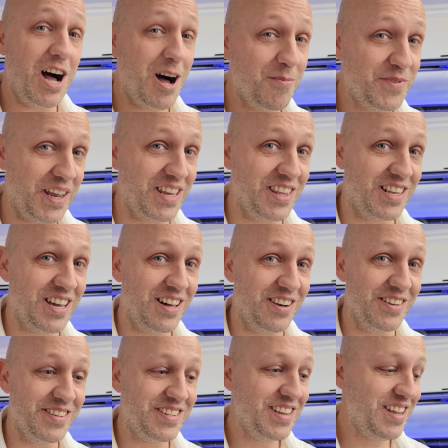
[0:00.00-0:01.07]
update the
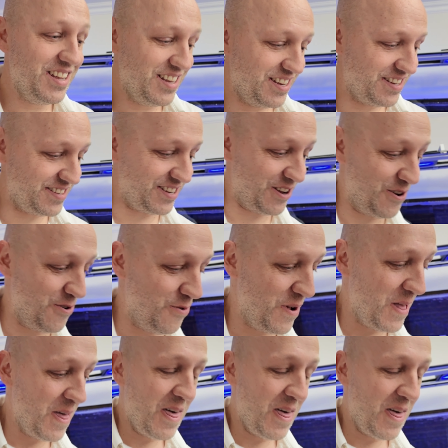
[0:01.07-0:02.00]
colours. So